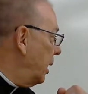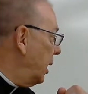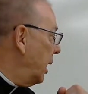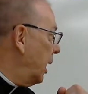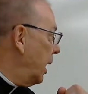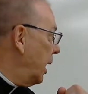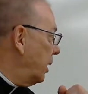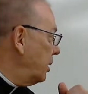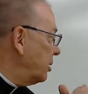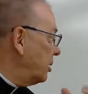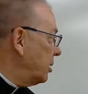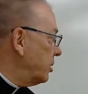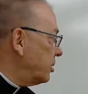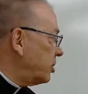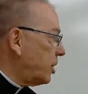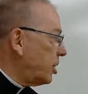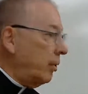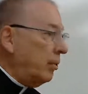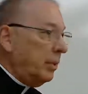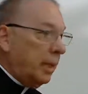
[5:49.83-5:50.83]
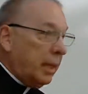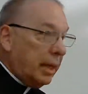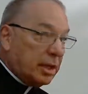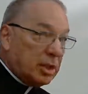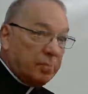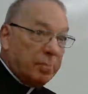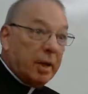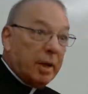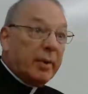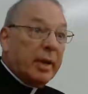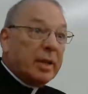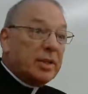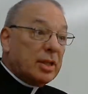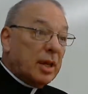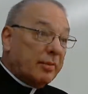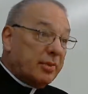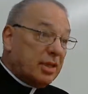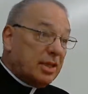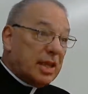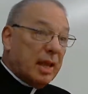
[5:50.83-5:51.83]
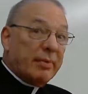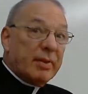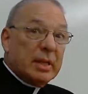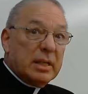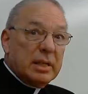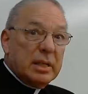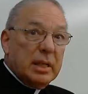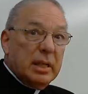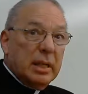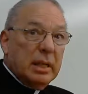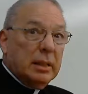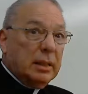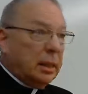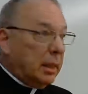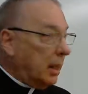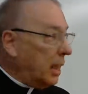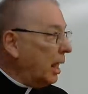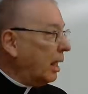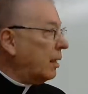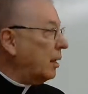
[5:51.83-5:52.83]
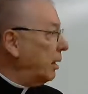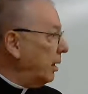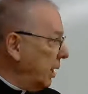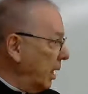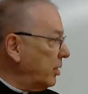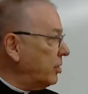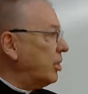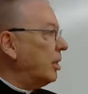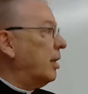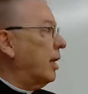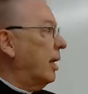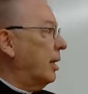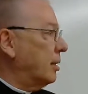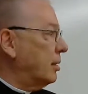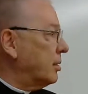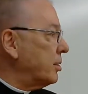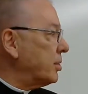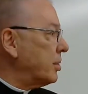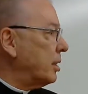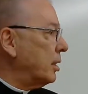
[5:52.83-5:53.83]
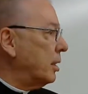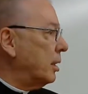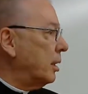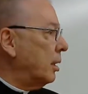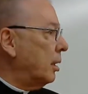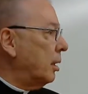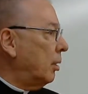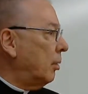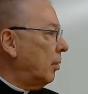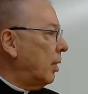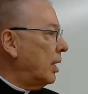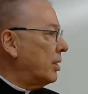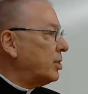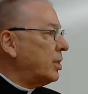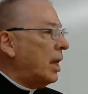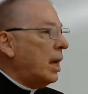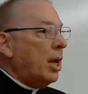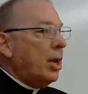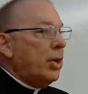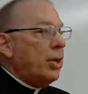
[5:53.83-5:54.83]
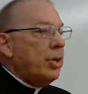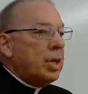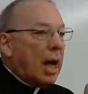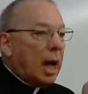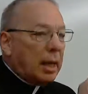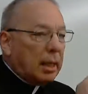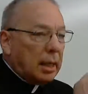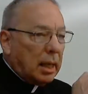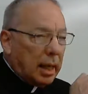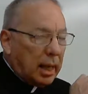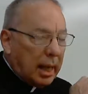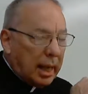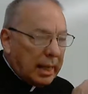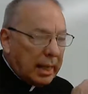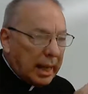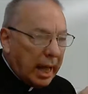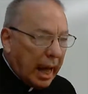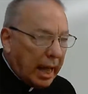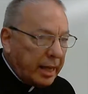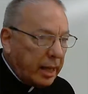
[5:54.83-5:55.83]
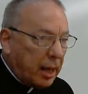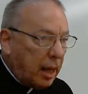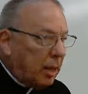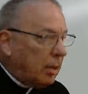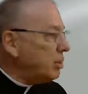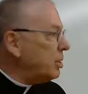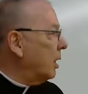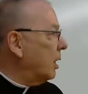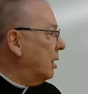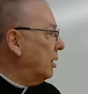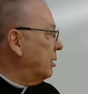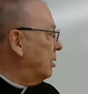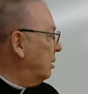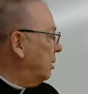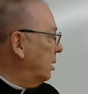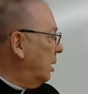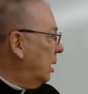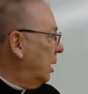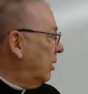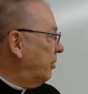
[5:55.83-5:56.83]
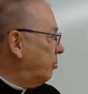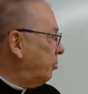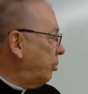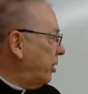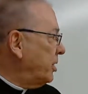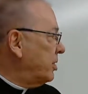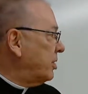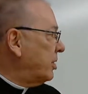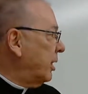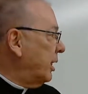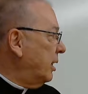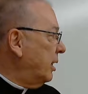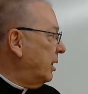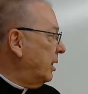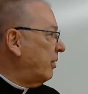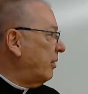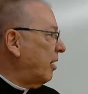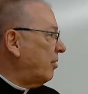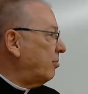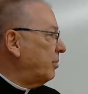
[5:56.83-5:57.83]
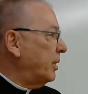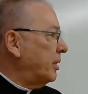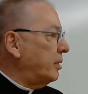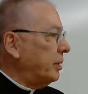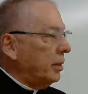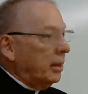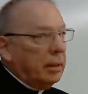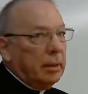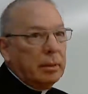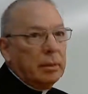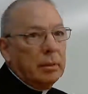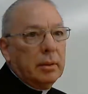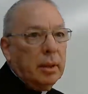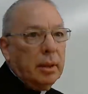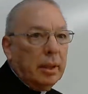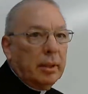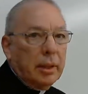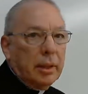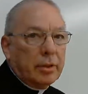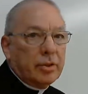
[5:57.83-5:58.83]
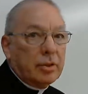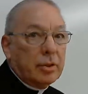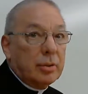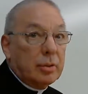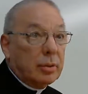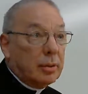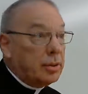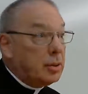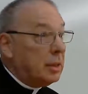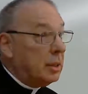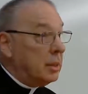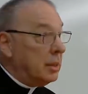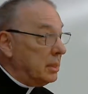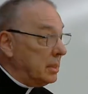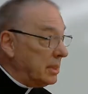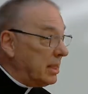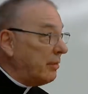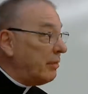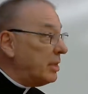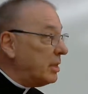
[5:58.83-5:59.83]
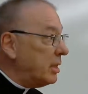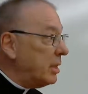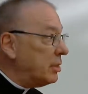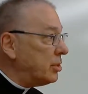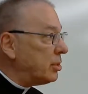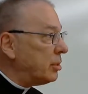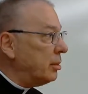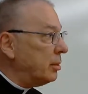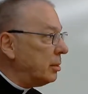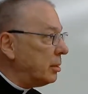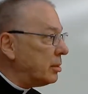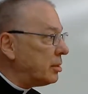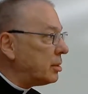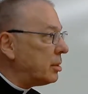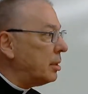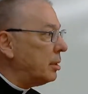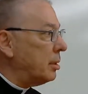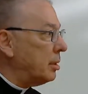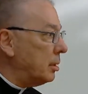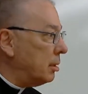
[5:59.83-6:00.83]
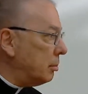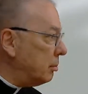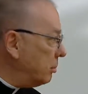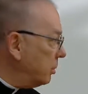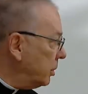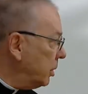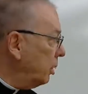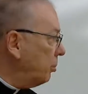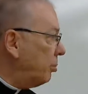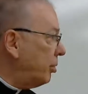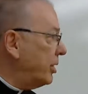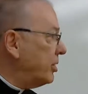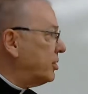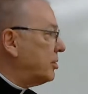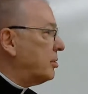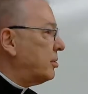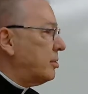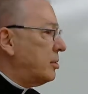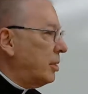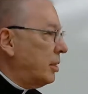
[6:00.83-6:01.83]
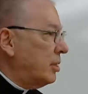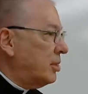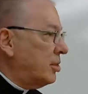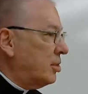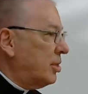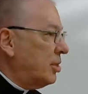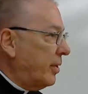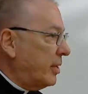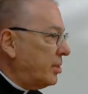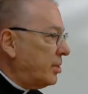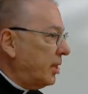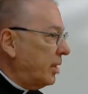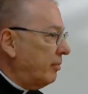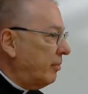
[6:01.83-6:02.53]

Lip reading: And so the experience of 17 Catholic educators was not an iota of priestly involvement in their schools. 17 schools, no priest is seriously